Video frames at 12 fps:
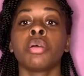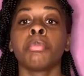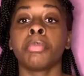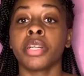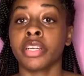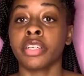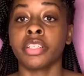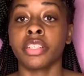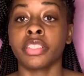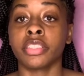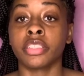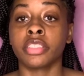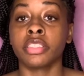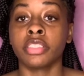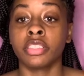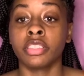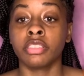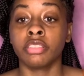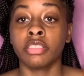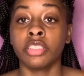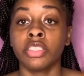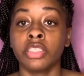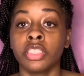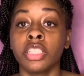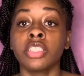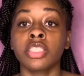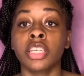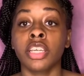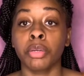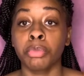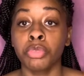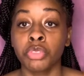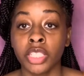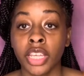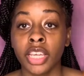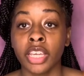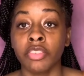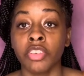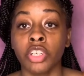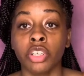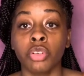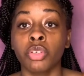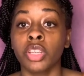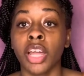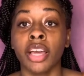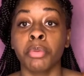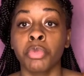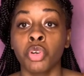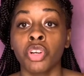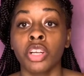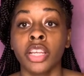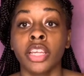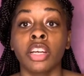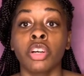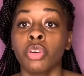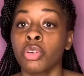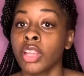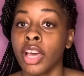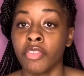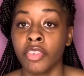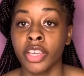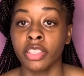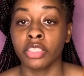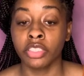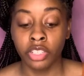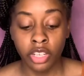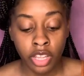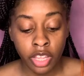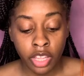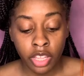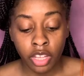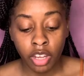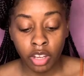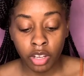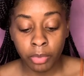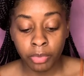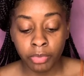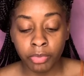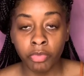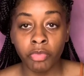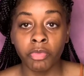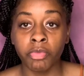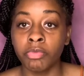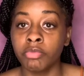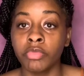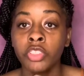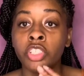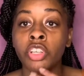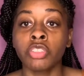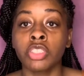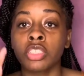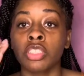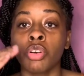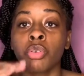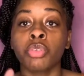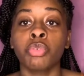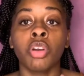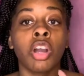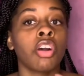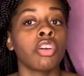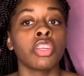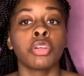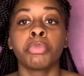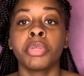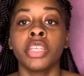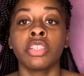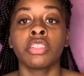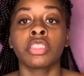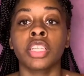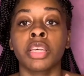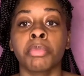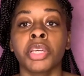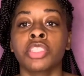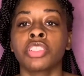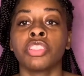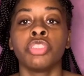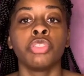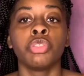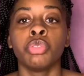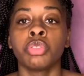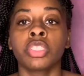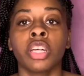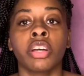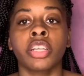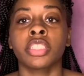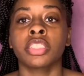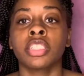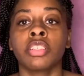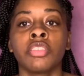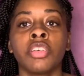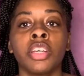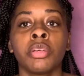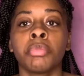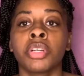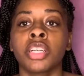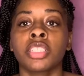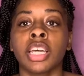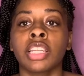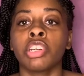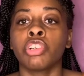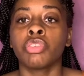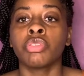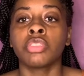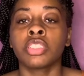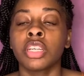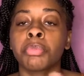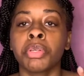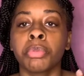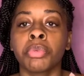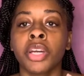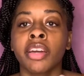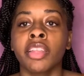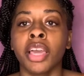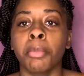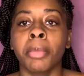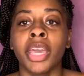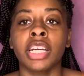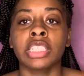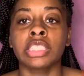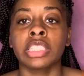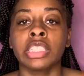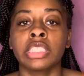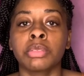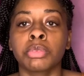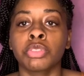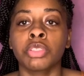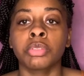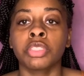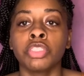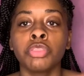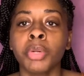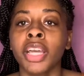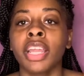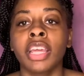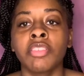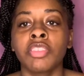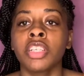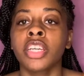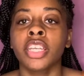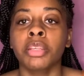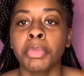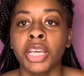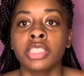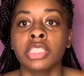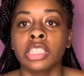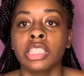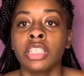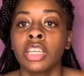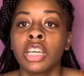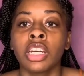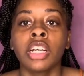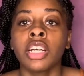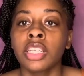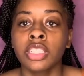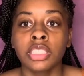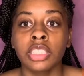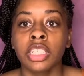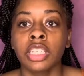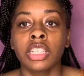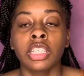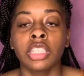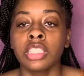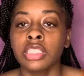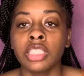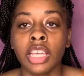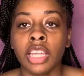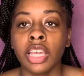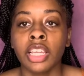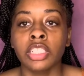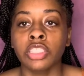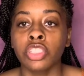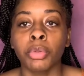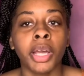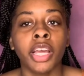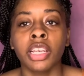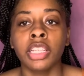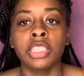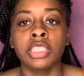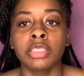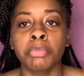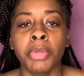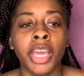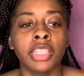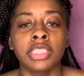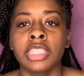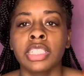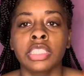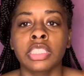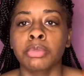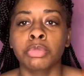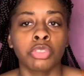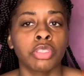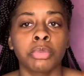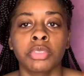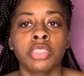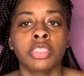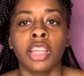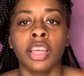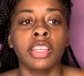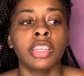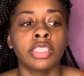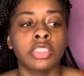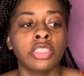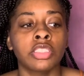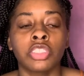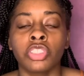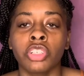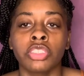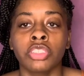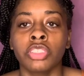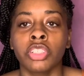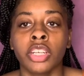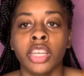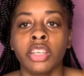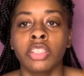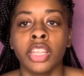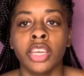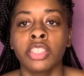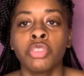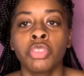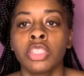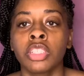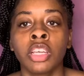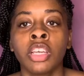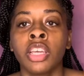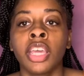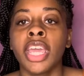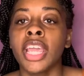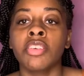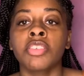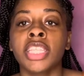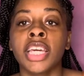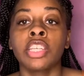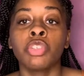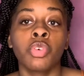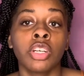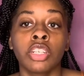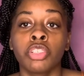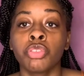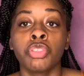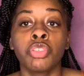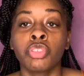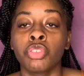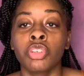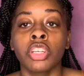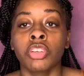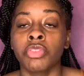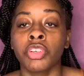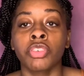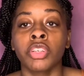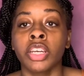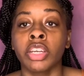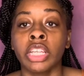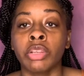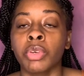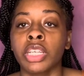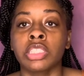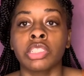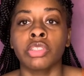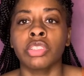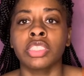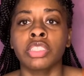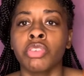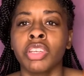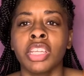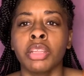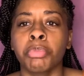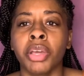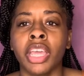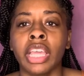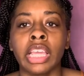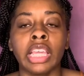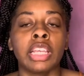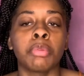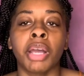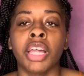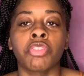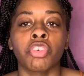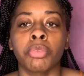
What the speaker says: because this can help you save a whole lot more and a whole lot faster. You know, just go through all your bills and make sure you're using all that stuff, because I know some people have like magazine subscription. You might not even look at the magazine. Honestly, this day and age, nobody needs magazine subscriptions. Like, that's just charging your account. Like, you can, everything you want to do, you can do on your phone now anyway. So there's no need to pay anybody for a